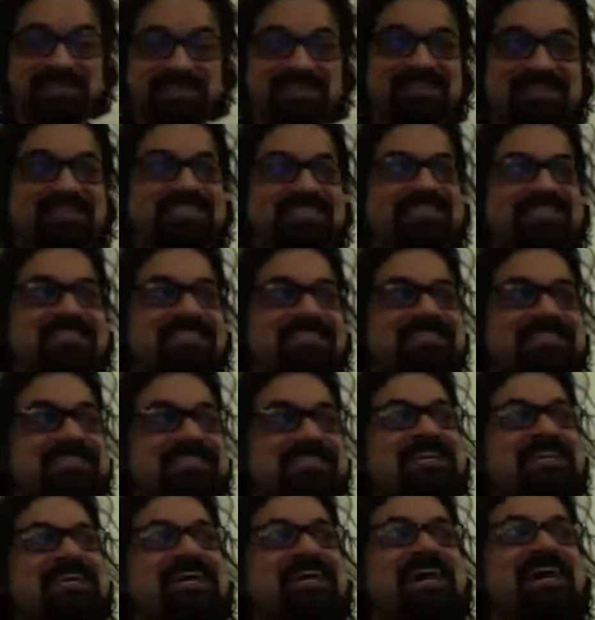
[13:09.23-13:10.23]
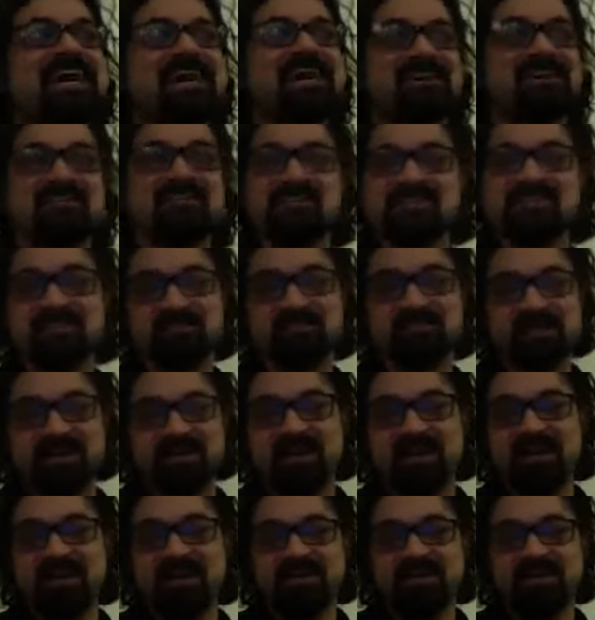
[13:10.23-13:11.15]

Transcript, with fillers: and I didn't because uh, I'm a guy.